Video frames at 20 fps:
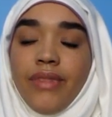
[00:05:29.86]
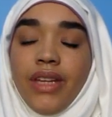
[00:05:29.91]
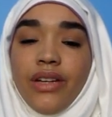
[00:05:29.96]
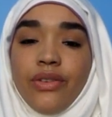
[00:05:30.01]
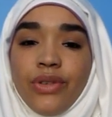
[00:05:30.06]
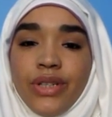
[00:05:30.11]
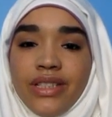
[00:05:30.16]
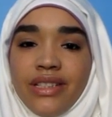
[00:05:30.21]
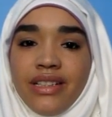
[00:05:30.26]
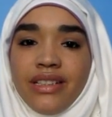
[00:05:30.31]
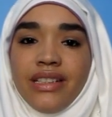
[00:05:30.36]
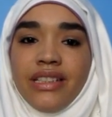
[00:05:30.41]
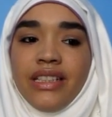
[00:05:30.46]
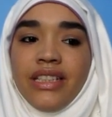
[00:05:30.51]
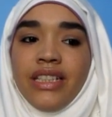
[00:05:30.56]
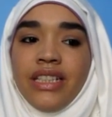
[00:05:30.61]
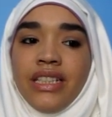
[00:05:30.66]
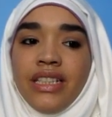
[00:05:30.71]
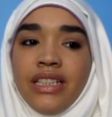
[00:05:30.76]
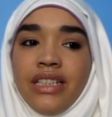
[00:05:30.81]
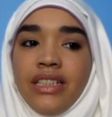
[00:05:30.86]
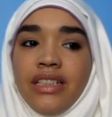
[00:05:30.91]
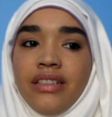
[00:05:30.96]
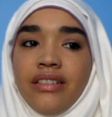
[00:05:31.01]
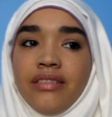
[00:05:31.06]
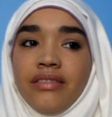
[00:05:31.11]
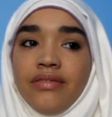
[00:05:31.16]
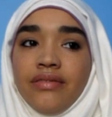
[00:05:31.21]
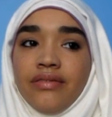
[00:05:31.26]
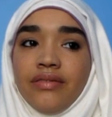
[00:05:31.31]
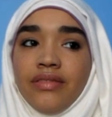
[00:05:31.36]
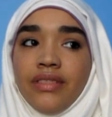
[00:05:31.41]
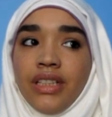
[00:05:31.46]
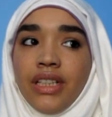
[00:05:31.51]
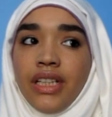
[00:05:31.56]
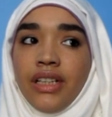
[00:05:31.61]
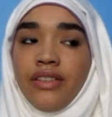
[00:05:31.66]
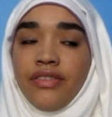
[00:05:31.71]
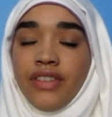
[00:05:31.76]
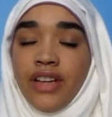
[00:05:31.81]
Recently
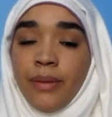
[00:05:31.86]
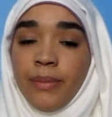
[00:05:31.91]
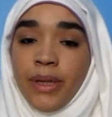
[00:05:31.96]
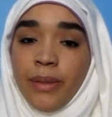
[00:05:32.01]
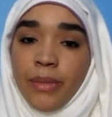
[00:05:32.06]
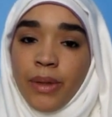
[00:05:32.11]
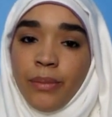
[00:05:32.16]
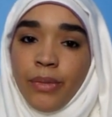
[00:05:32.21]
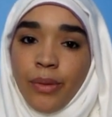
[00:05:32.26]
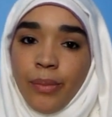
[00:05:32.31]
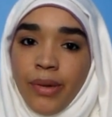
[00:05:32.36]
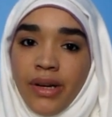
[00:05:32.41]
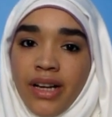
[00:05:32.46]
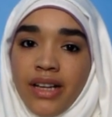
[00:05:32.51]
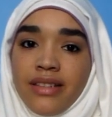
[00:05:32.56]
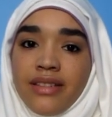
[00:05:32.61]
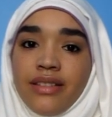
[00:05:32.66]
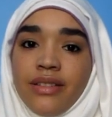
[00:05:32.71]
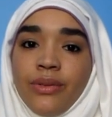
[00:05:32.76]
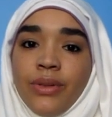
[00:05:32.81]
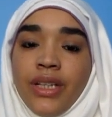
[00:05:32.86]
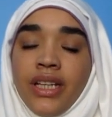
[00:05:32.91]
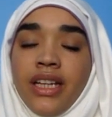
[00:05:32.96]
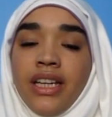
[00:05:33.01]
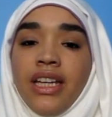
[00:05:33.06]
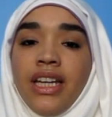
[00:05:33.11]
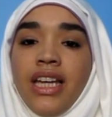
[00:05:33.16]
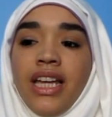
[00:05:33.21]
a family member passed away,